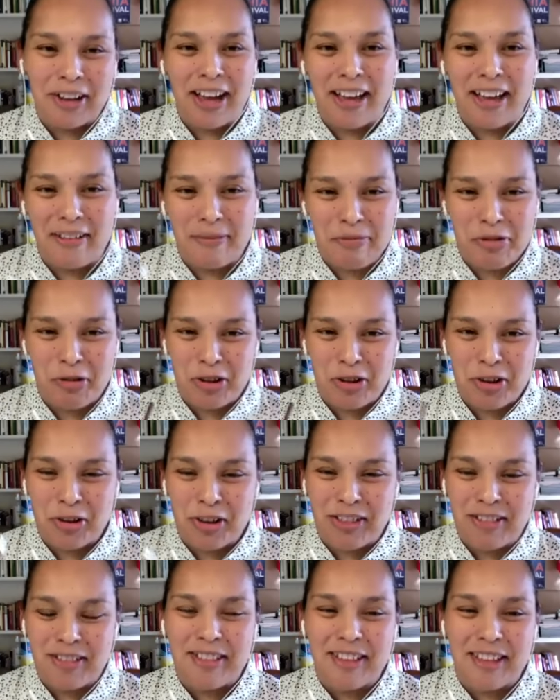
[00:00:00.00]
I am sure you
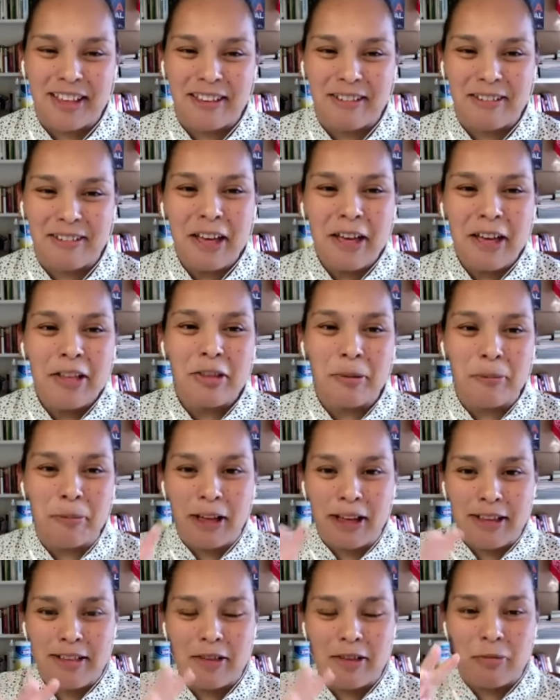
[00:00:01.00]
can see the
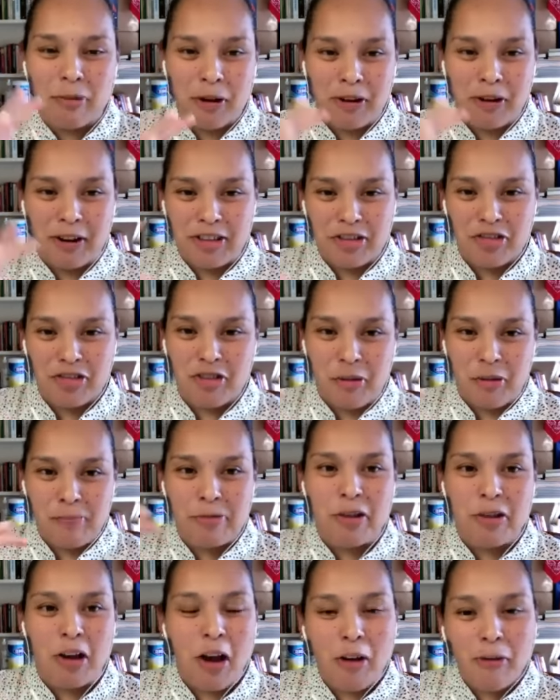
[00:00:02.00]
places where it
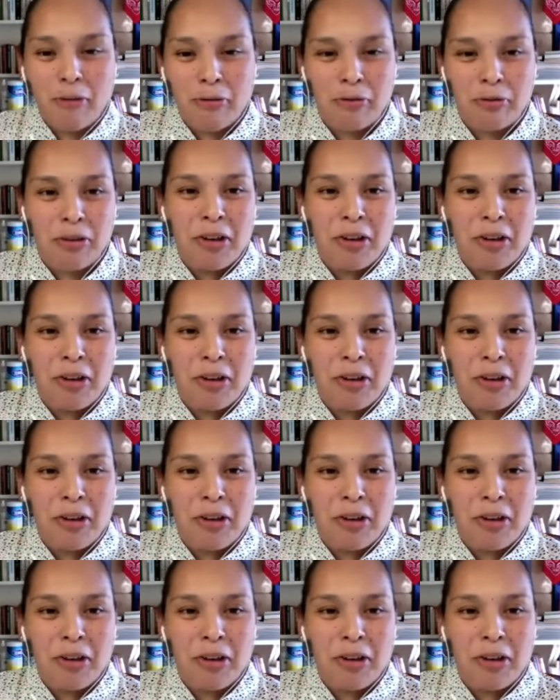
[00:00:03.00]
jumps off,